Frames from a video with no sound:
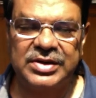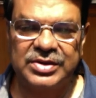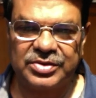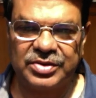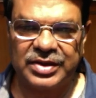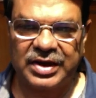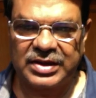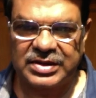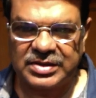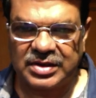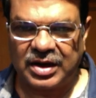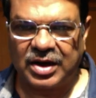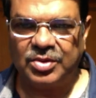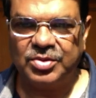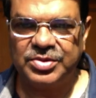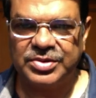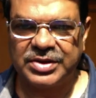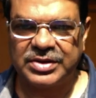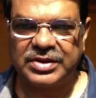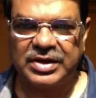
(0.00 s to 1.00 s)
So that's the
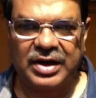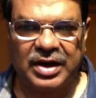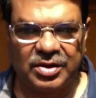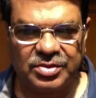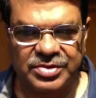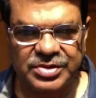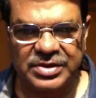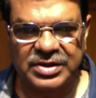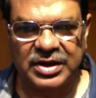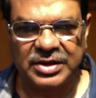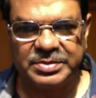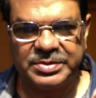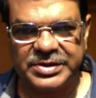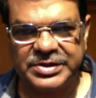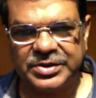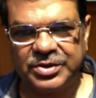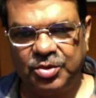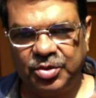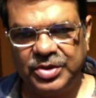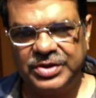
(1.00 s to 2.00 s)
Rahu says, and Rahu says, let me
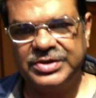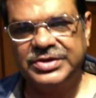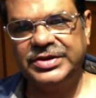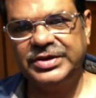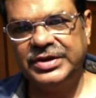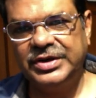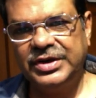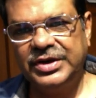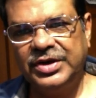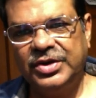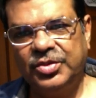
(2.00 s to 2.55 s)
go and see